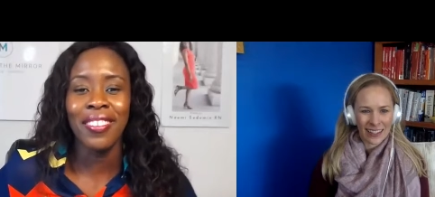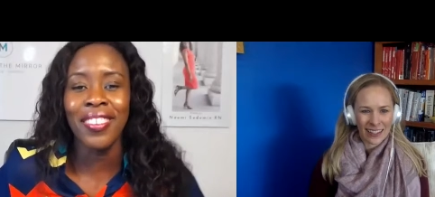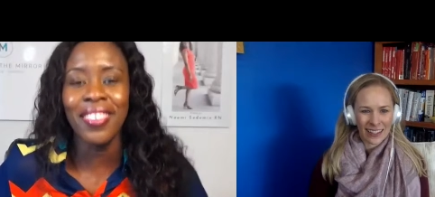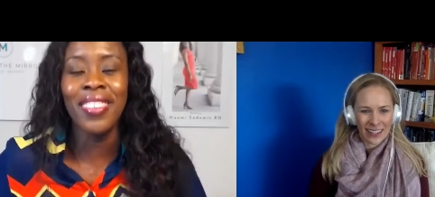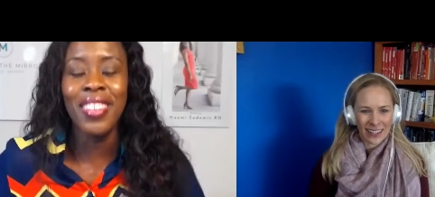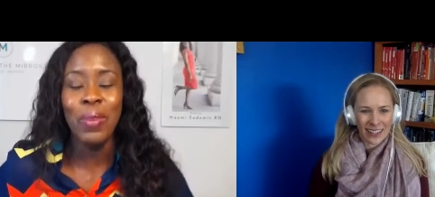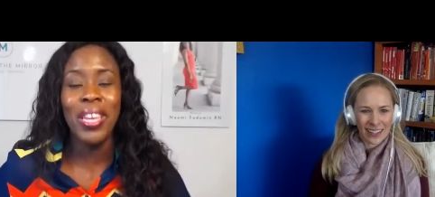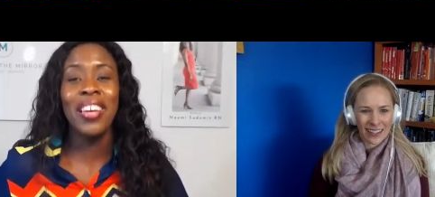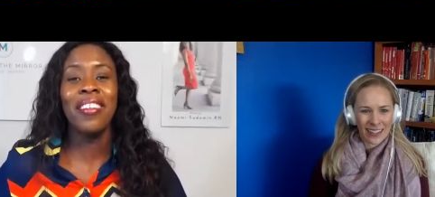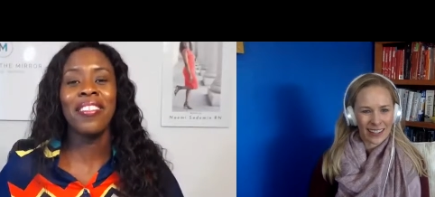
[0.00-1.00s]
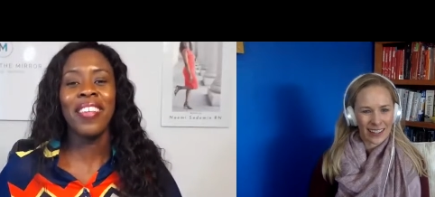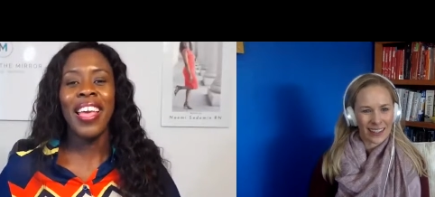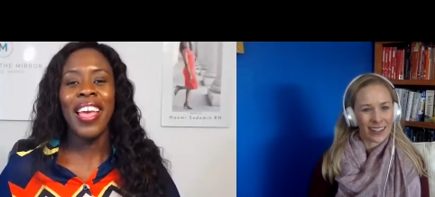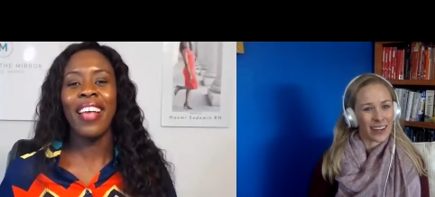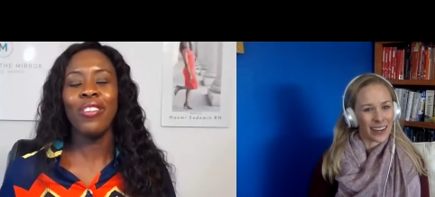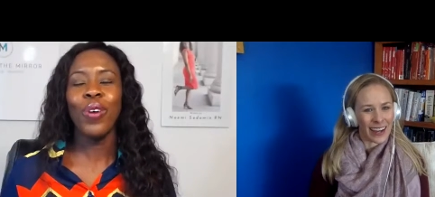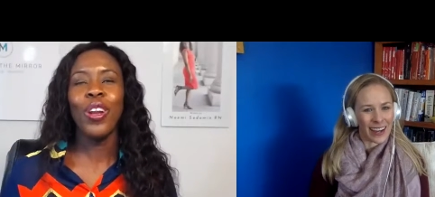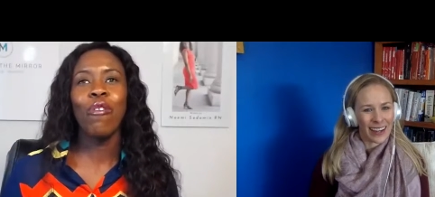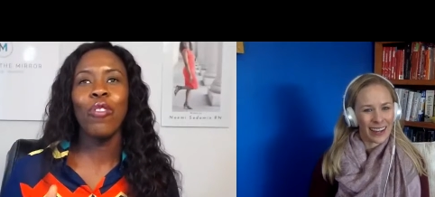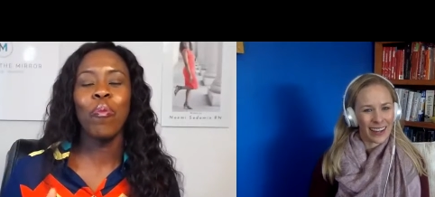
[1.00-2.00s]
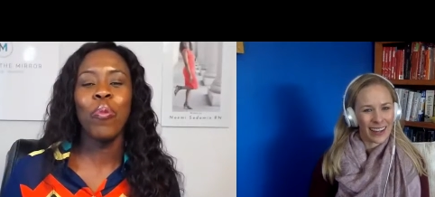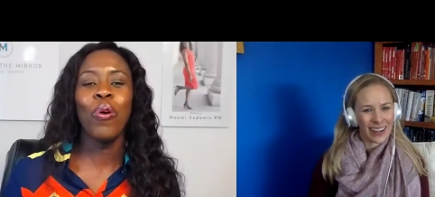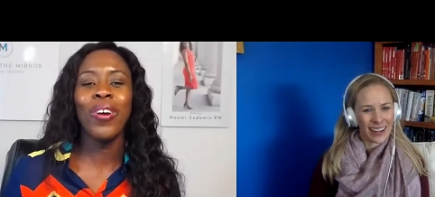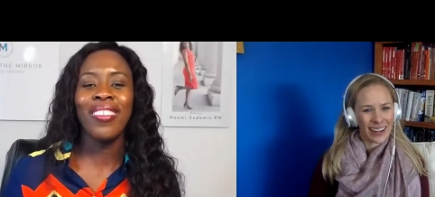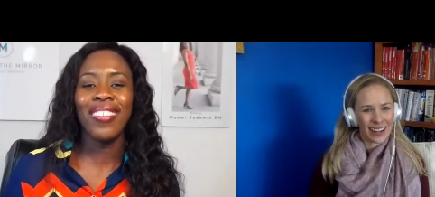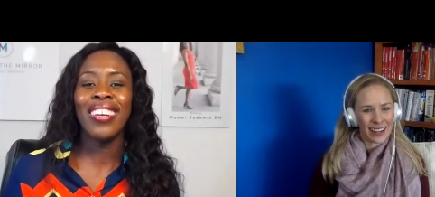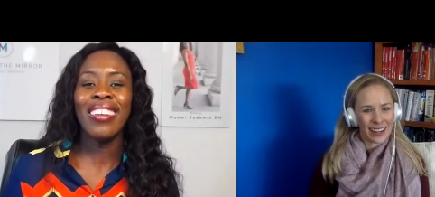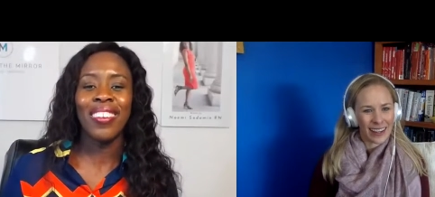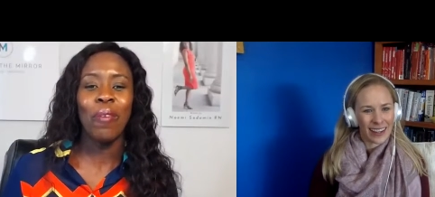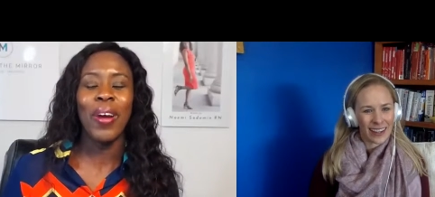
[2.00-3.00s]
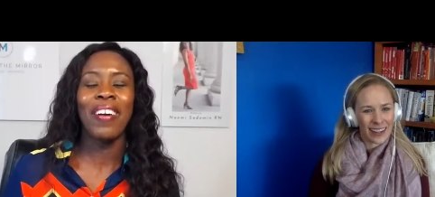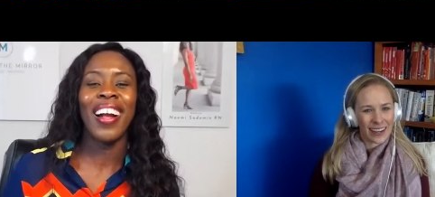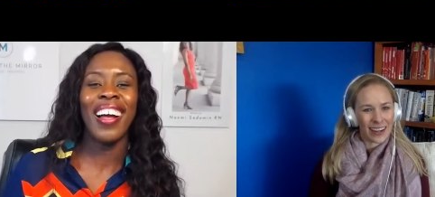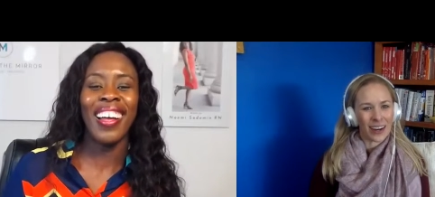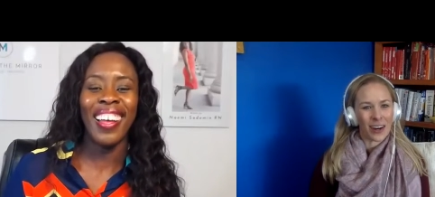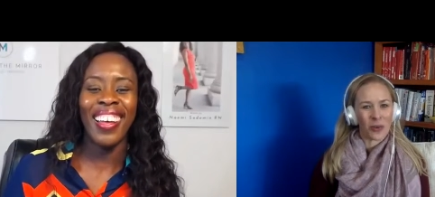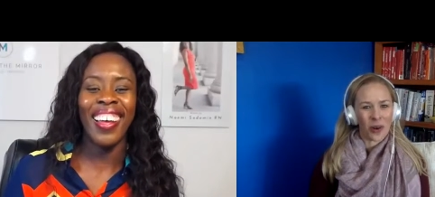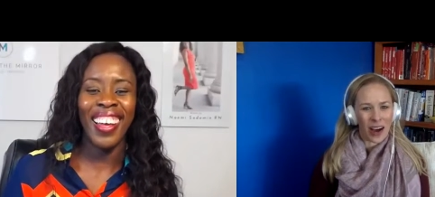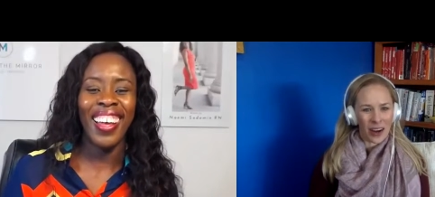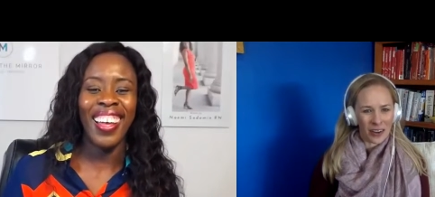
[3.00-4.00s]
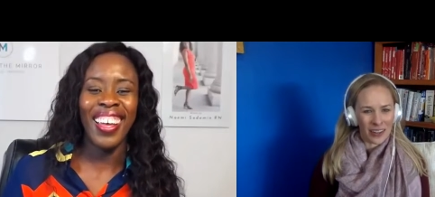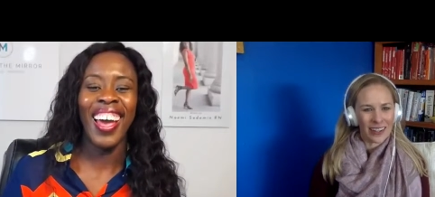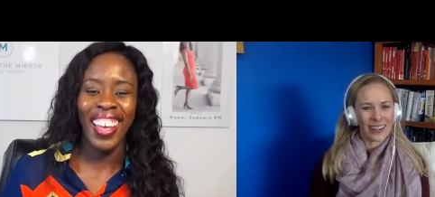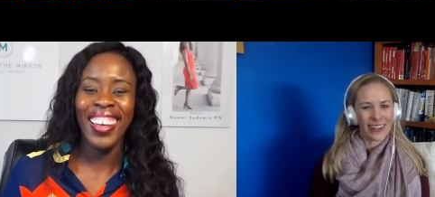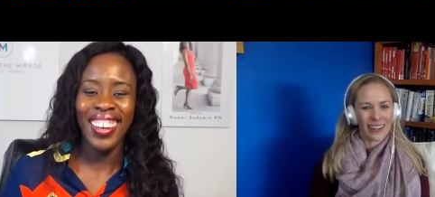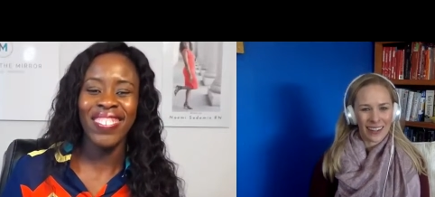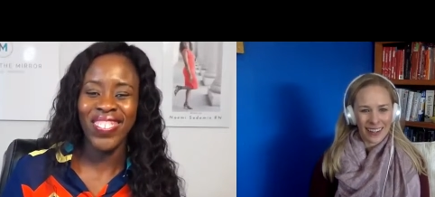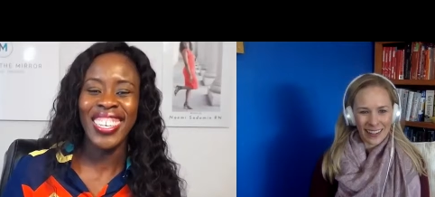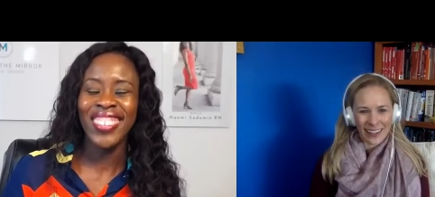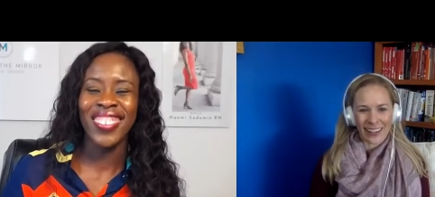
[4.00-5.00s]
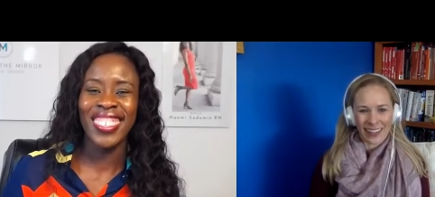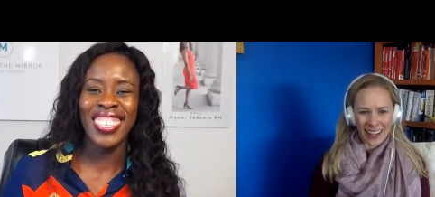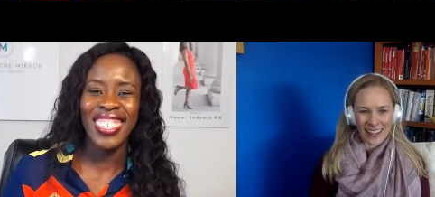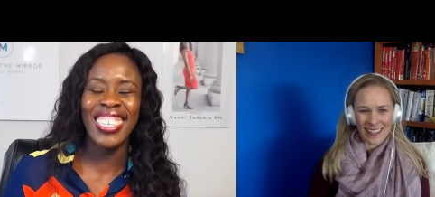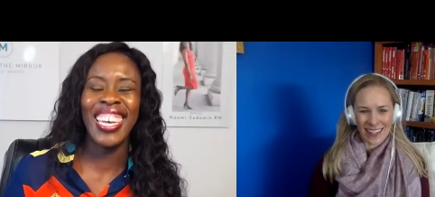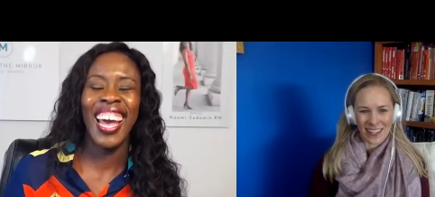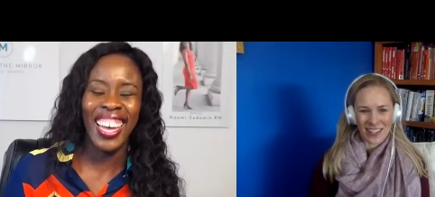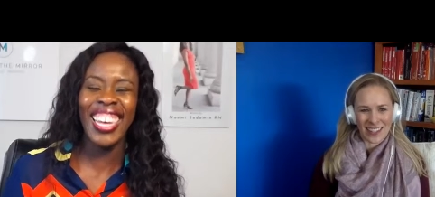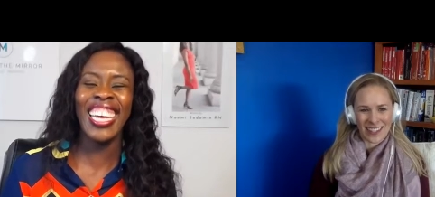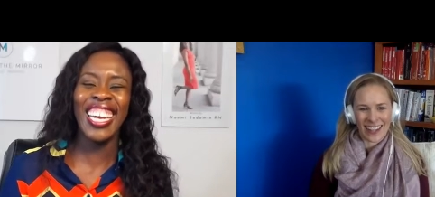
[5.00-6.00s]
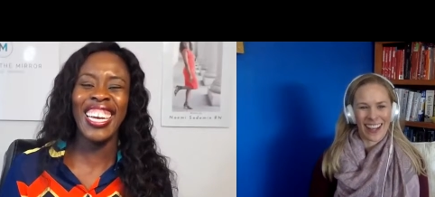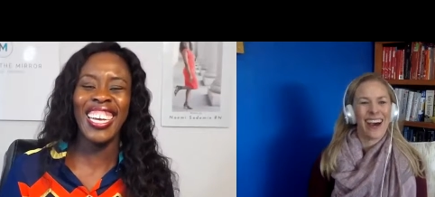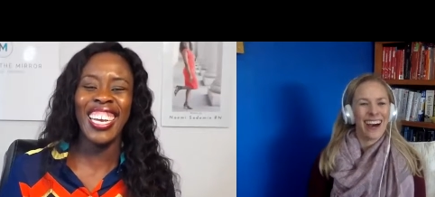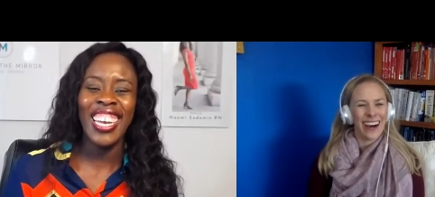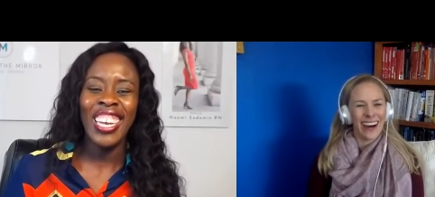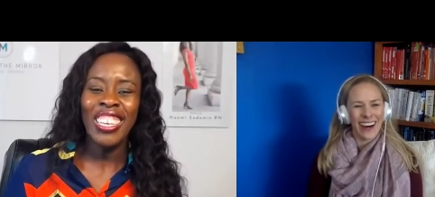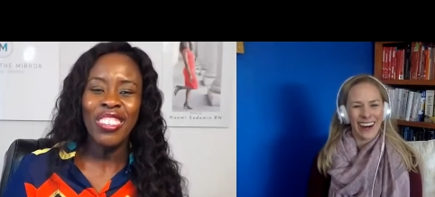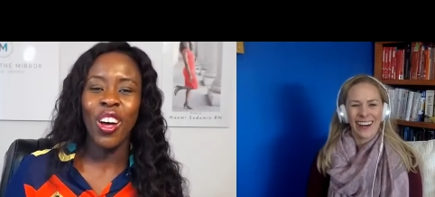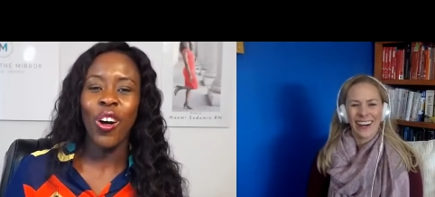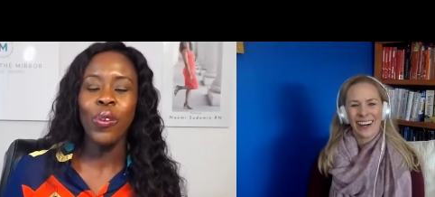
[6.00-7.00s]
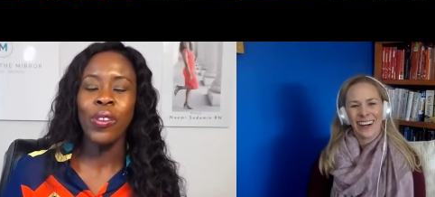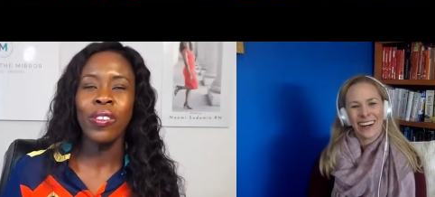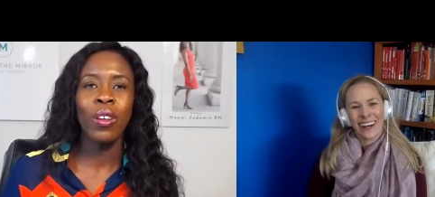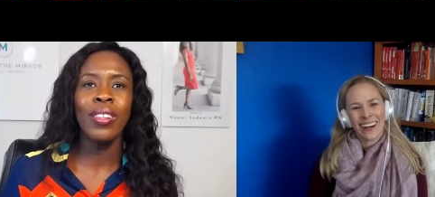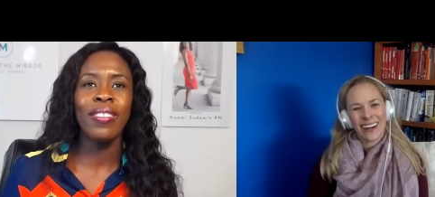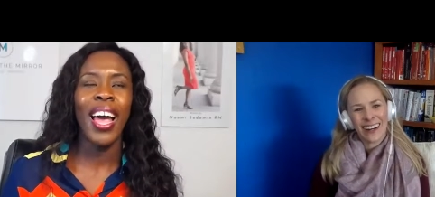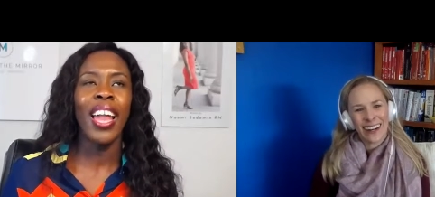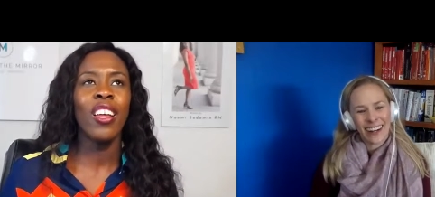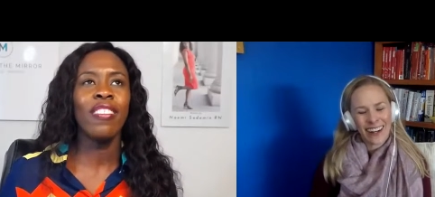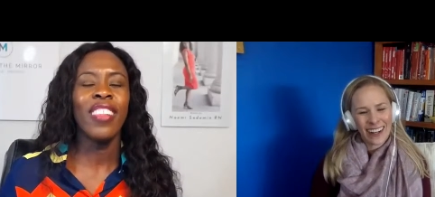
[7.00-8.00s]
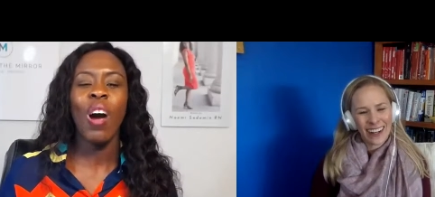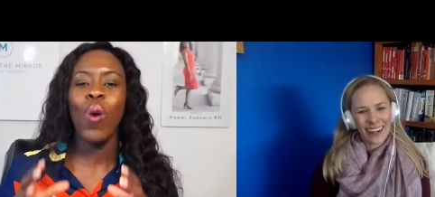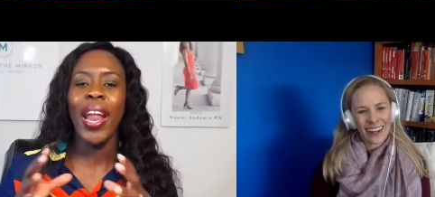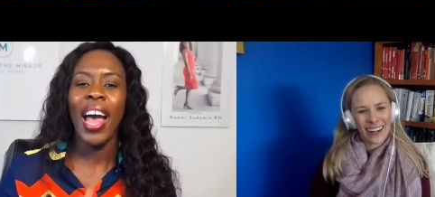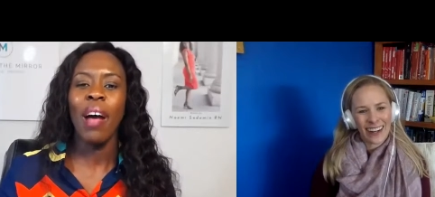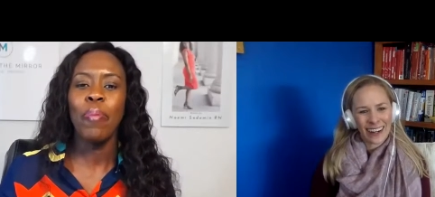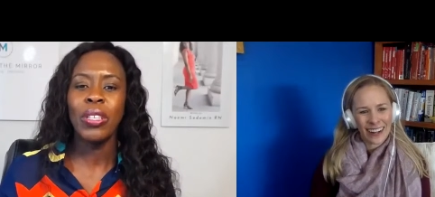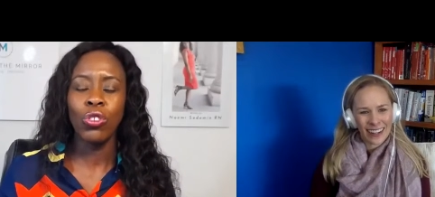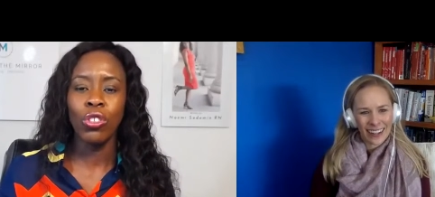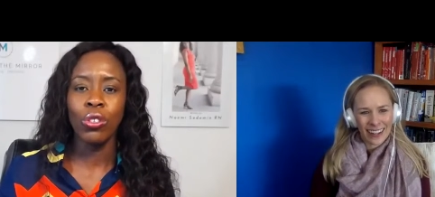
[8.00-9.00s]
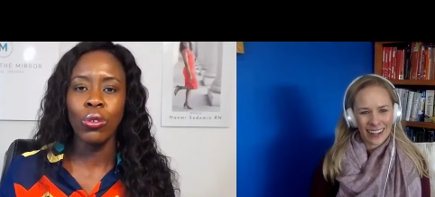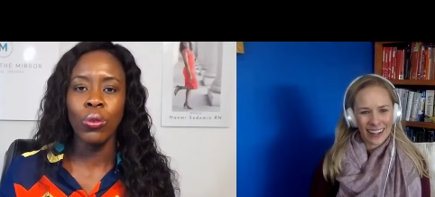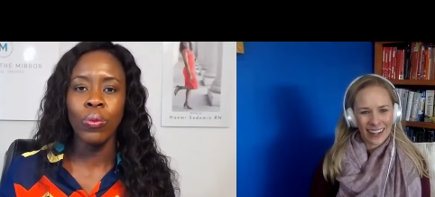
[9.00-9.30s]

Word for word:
Speaker 1: in 60 Minutes as one of the fourth cities in America.
Speaker 2: Yeah. Oh wow,
Speaker 1: pretty interesting. Yeah, that is interesting. So it's not what happened to you;